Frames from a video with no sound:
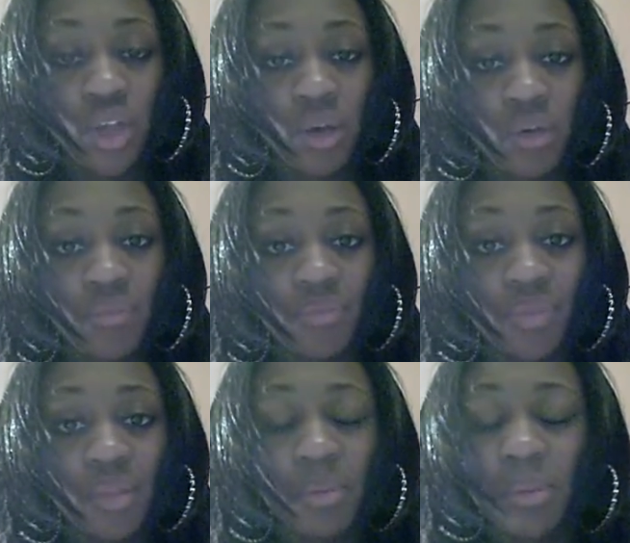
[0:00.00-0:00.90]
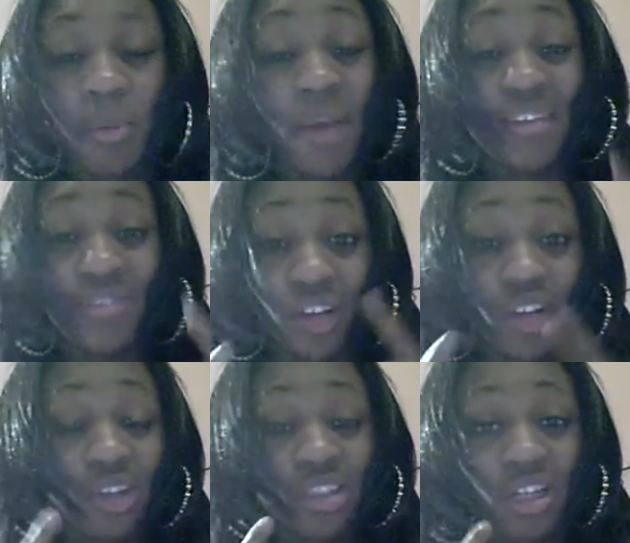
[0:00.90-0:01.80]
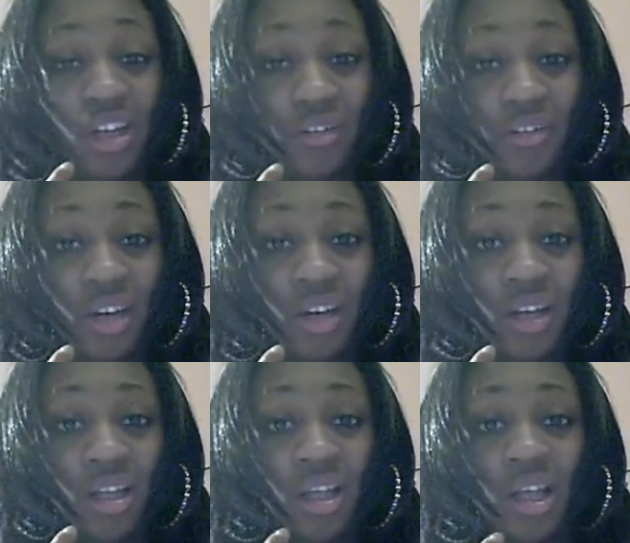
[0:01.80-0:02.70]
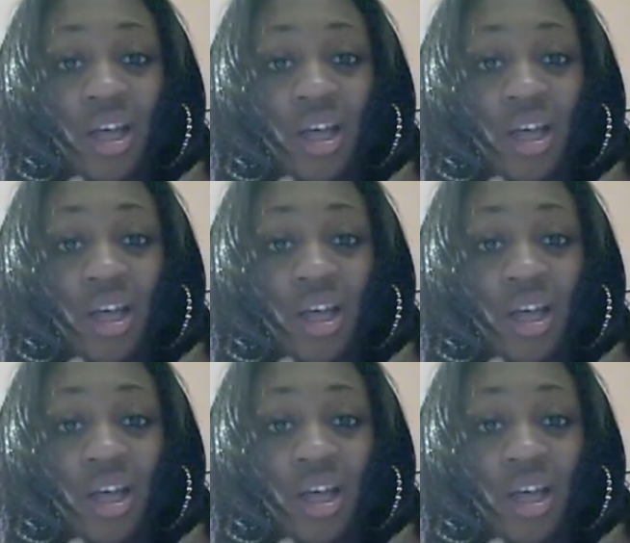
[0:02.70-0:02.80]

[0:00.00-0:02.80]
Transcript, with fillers: So, be prepared for lots of laughter,